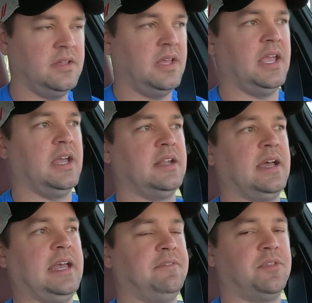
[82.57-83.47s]
and I
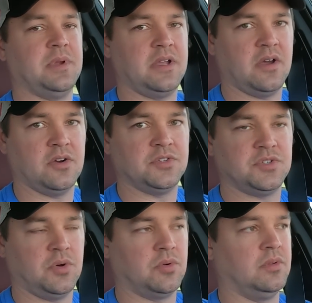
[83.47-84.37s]
have 3 cars
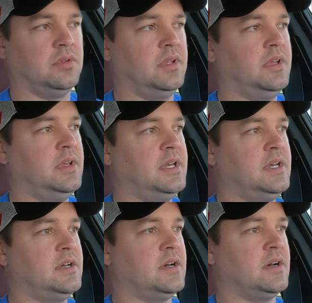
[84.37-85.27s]
total
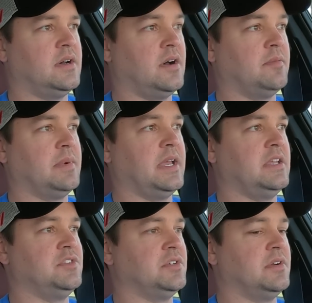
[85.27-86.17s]
on my
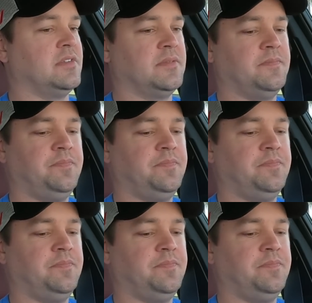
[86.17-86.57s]
insurance.